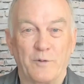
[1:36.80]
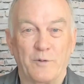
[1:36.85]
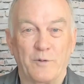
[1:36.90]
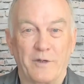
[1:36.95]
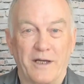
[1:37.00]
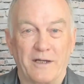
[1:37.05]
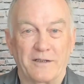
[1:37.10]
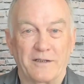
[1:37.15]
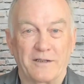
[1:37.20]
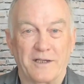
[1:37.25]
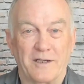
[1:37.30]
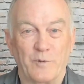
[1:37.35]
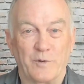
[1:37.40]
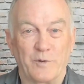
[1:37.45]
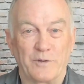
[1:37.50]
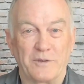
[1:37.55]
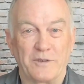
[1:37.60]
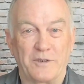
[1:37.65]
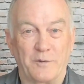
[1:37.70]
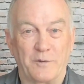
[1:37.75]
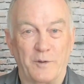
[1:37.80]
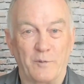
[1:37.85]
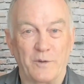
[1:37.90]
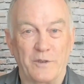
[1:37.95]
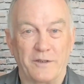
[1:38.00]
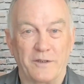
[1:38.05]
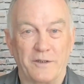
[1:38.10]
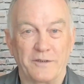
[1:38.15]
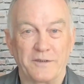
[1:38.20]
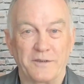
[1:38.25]
What outcome do we
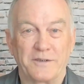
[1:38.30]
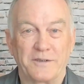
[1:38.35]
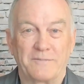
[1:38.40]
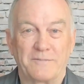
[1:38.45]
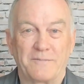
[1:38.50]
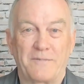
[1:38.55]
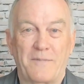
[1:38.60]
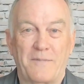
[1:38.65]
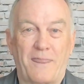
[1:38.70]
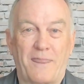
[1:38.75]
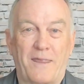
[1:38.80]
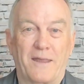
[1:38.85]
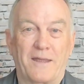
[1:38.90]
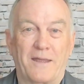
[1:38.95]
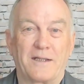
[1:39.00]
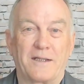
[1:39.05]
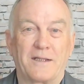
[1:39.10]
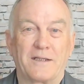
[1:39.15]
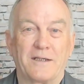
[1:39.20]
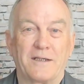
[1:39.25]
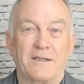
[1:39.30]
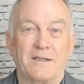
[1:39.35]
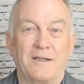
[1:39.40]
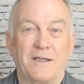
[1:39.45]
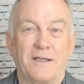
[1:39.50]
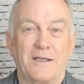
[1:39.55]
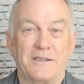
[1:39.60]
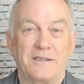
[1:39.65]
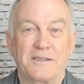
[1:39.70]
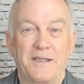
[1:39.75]
want?
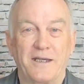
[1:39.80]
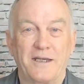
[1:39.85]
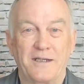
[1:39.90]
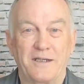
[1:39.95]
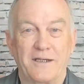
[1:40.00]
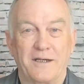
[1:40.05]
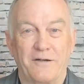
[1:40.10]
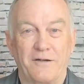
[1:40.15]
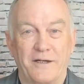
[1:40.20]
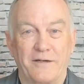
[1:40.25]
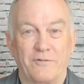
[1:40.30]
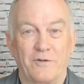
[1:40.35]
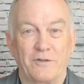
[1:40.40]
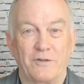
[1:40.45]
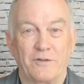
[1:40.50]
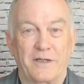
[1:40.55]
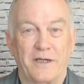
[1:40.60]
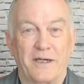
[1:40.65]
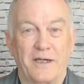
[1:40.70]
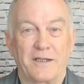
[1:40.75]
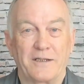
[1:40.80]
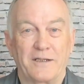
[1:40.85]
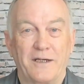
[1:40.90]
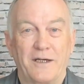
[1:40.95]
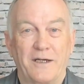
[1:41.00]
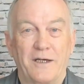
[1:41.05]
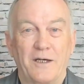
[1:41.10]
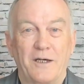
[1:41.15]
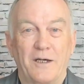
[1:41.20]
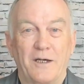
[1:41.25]
Let's then go and have
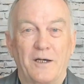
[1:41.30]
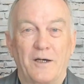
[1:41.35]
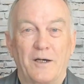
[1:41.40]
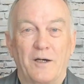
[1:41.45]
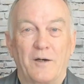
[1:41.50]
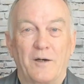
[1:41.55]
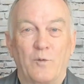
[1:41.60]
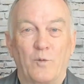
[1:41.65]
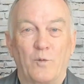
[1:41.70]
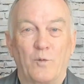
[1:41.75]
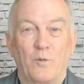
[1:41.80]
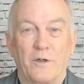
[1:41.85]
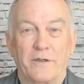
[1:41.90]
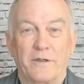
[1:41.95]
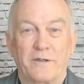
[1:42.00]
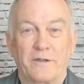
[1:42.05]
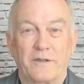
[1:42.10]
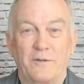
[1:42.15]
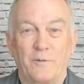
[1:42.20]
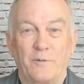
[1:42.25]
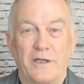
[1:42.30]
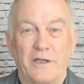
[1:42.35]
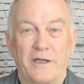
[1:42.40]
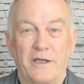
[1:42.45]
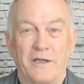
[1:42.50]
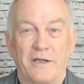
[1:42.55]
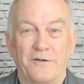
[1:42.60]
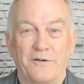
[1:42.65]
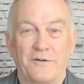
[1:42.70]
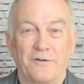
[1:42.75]
a look. What do we
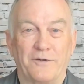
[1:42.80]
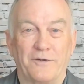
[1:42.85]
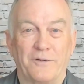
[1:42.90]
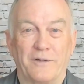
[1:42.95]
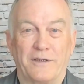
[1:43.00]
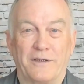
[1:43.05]
know?